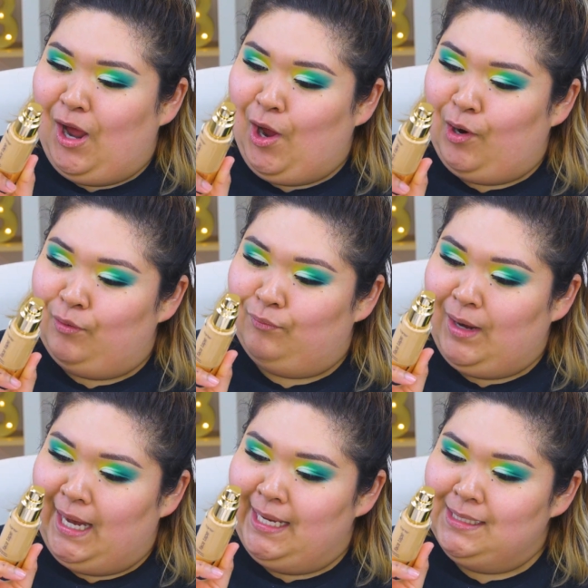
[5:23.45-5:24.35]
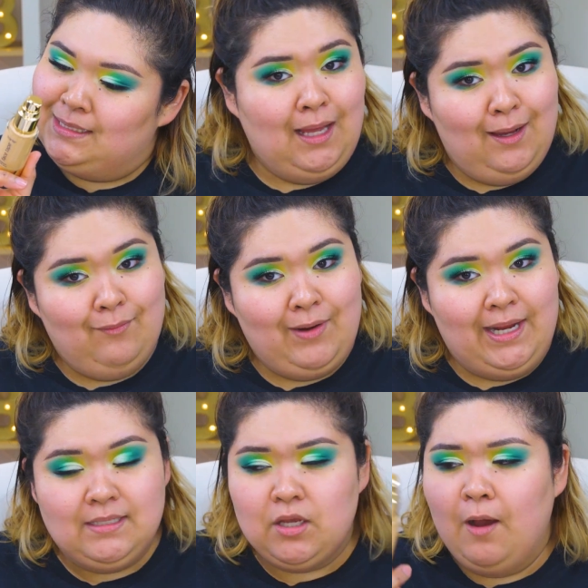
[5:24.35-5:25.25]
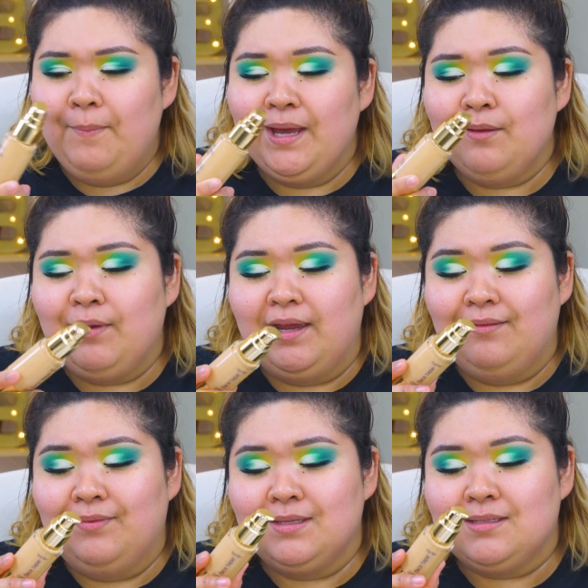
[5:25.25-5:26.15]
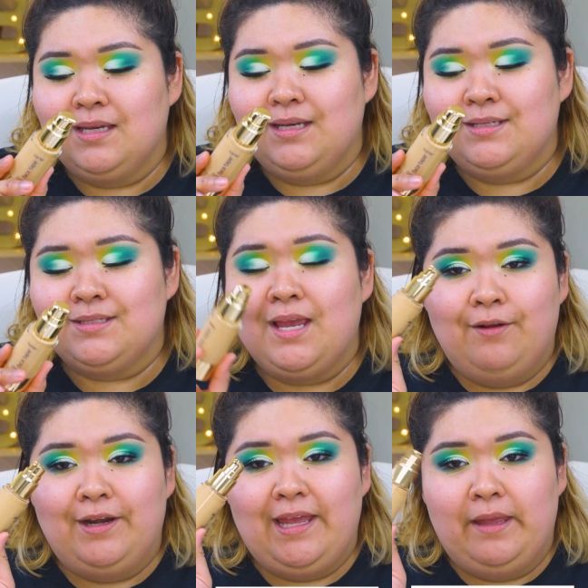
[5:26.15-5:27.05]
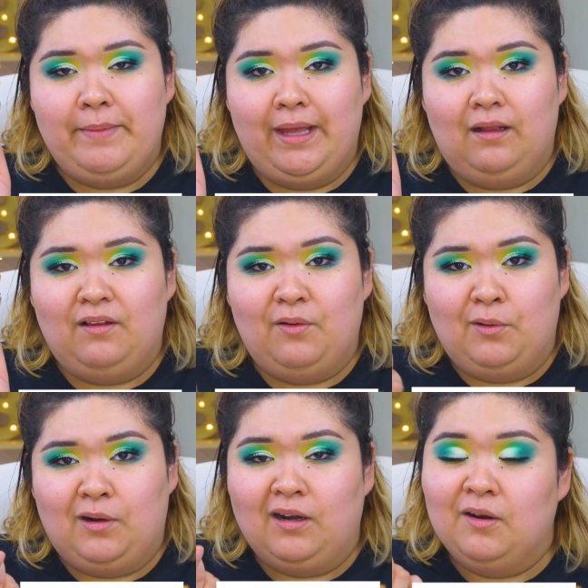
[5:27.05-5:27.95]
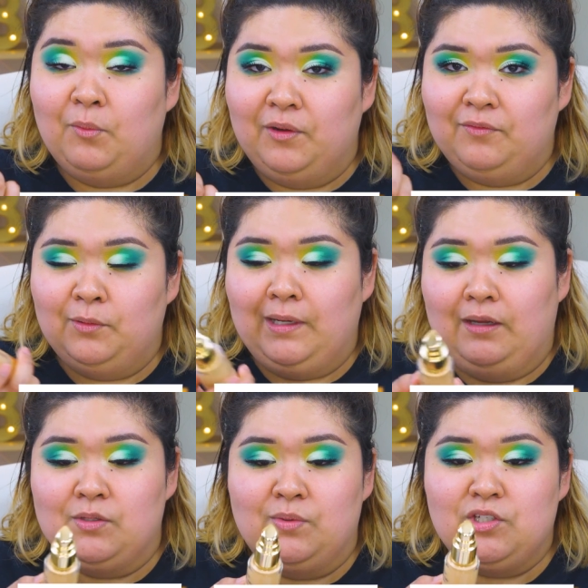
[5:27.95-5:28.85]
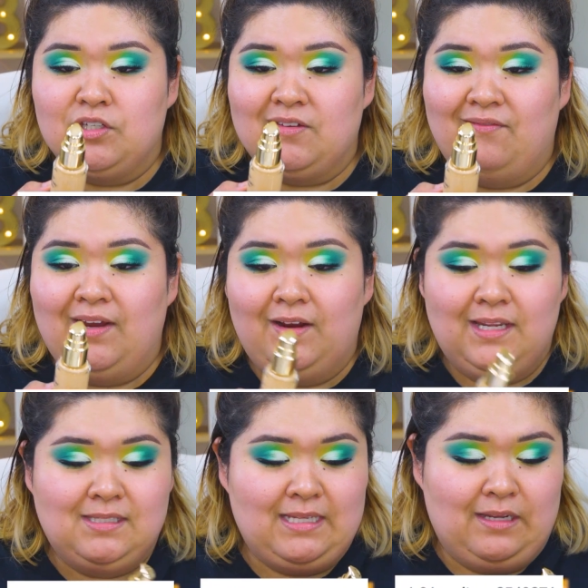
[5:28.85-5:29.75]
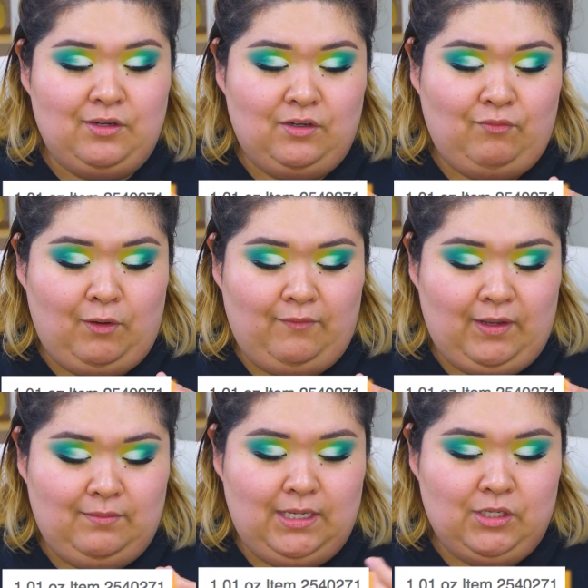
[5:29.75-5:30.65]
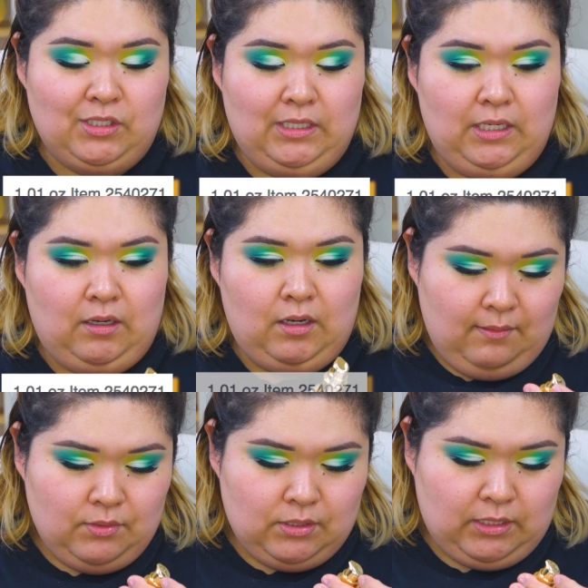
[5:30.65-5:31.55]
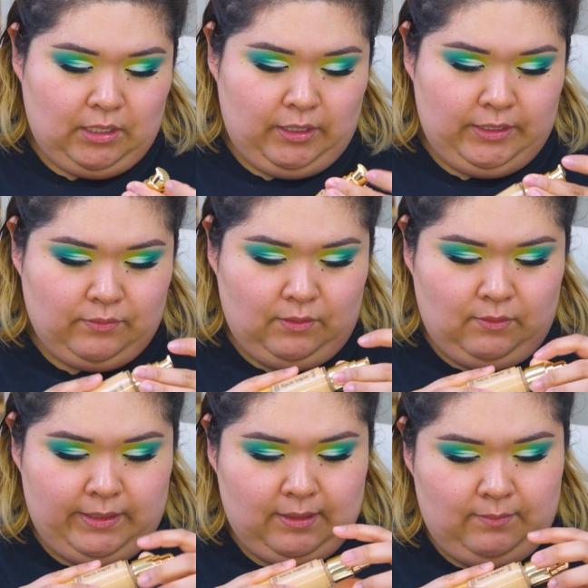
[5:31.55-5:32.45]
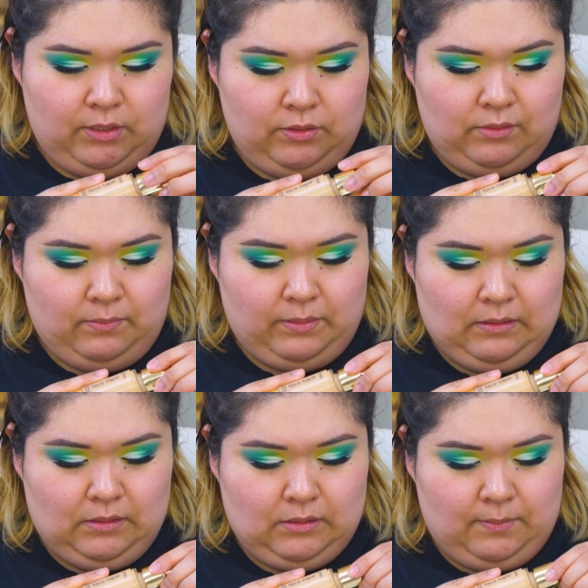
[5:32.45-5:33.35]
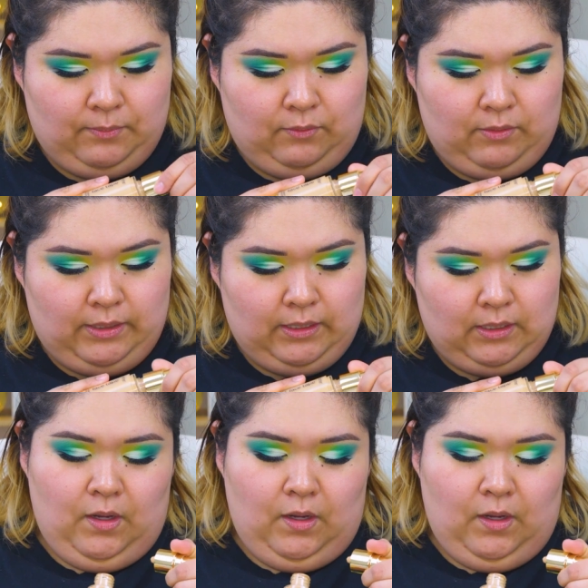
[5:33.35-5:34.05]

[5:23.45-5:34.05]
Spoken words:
All right. Oh, by the way, this is 30 ml or 1 fluid ounce, which is very standard for a foundation here. I'm just curious real quick. Let me just open this up real quick.